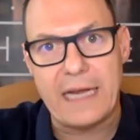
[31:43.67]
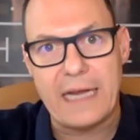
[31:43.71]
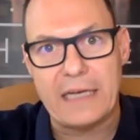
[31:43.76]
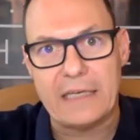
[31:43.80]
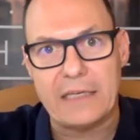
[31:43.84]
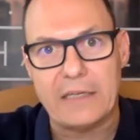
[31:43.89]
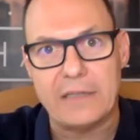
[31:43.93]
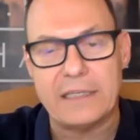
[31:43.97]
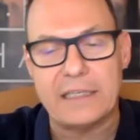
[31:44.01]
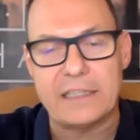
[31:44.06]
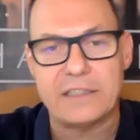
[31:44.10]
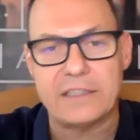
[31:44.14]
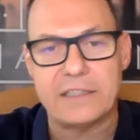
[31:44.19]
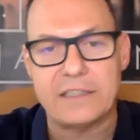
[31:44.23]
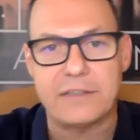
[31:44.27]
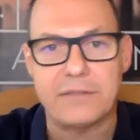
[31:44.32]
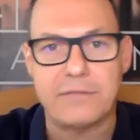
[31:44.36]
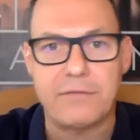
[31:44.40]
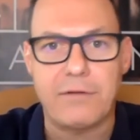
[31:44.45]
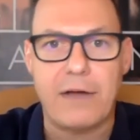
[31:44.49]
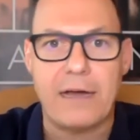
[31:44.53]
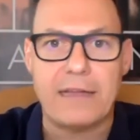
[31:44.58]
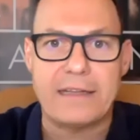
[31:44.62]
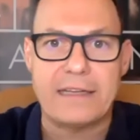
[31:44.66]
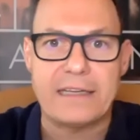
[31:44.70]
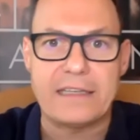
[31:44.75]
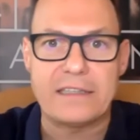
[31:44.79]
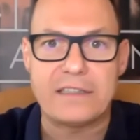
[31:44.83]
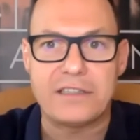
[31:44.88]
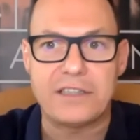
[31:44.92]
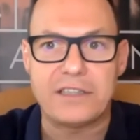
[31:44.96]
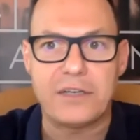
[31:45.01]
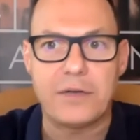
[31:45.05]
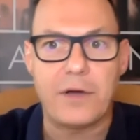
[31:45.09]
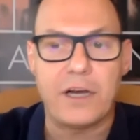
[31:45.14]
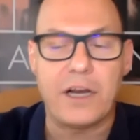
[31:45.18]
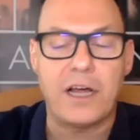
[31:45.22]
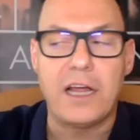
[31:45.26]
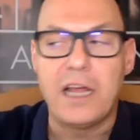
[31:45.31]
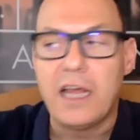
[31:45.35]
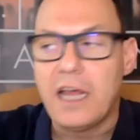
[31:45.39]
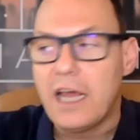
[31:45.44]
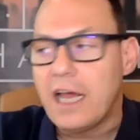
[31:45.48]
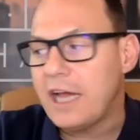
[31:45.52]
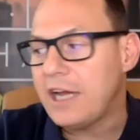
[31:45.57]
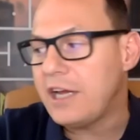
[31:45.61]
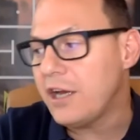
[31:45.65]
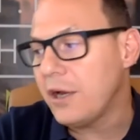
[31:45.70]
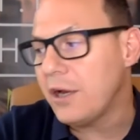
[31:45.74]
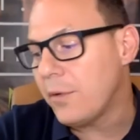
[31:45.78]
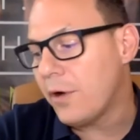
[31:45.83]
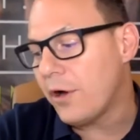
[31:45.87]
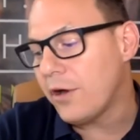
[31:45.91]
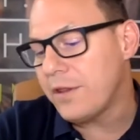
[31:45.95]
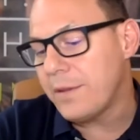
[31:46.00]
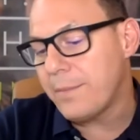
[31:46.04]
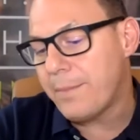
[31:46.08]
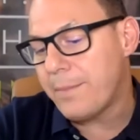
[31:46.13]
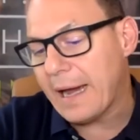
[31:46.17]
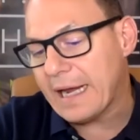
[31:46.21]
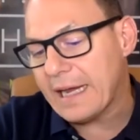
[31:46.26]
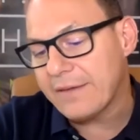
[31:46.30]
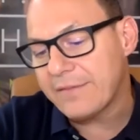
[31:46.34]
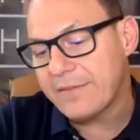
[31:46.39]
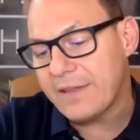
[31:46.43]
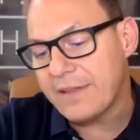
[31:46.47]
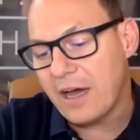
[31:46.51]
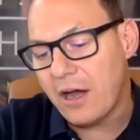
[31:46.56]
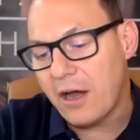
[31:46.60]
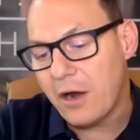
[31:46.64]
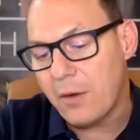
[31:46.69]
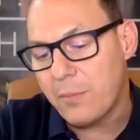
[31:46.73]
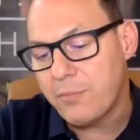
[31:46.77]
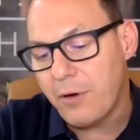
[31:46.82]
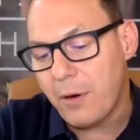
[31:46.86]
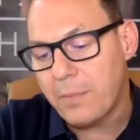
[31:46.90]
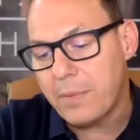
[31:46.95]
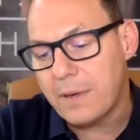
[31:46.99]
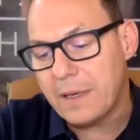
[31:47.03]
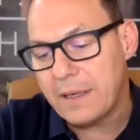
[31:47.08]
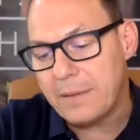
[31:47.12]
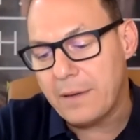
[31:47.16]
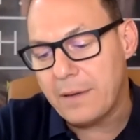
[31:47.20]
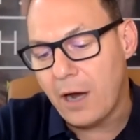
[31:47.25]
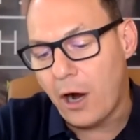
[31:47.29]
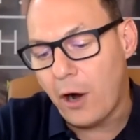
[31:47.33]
I don't think it's the right thing to do. And you know what, on the back of that, I'll probably